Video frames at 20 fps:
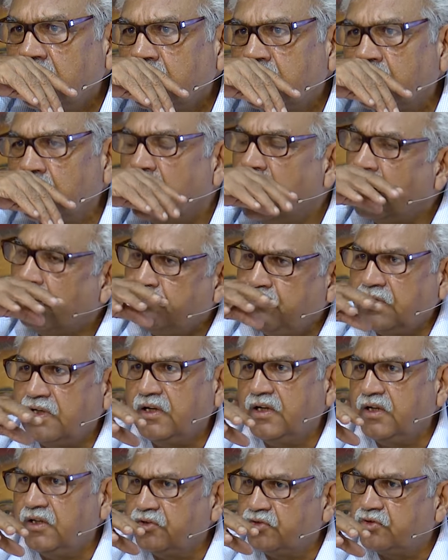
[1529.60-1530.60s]
So after
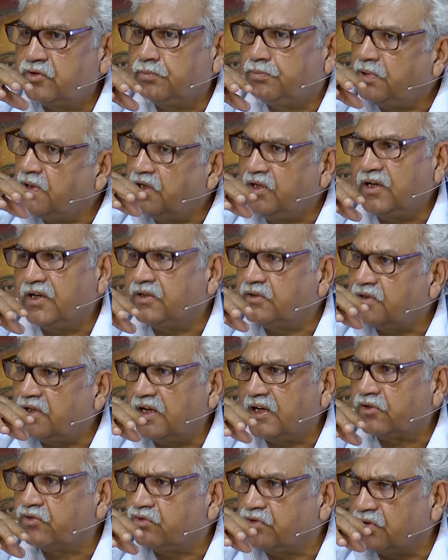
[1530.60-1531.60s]
his brilliant
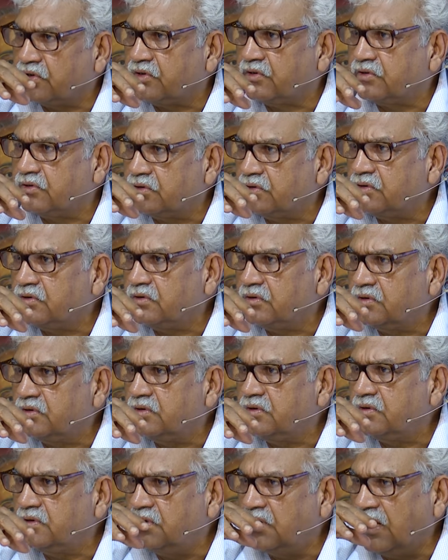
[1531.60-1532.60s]
lecture
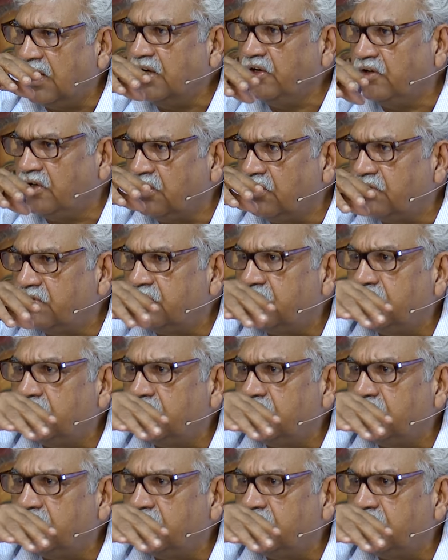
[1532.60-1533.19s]
Ended,